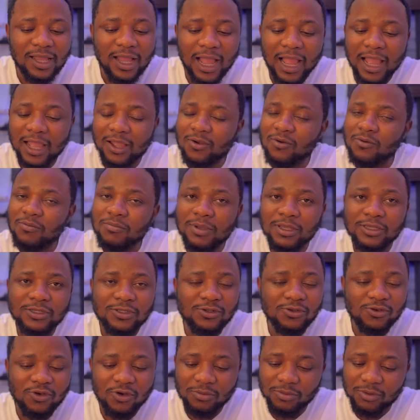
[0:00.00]
I go
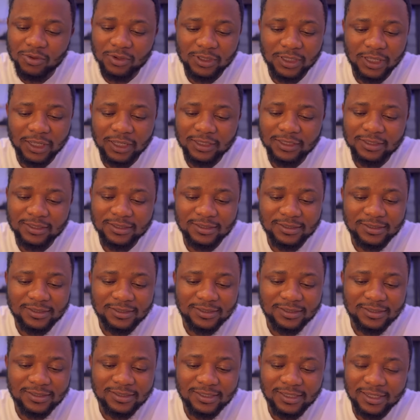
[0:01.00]
mess you up, brother.
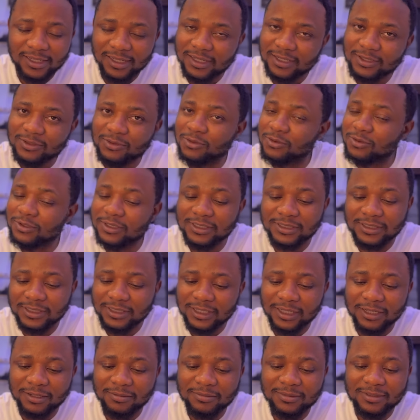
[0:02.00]
Eh? No
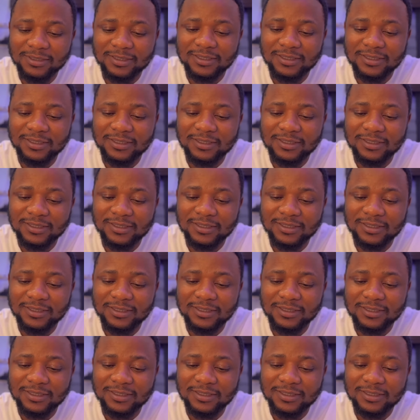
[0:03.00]
reason now.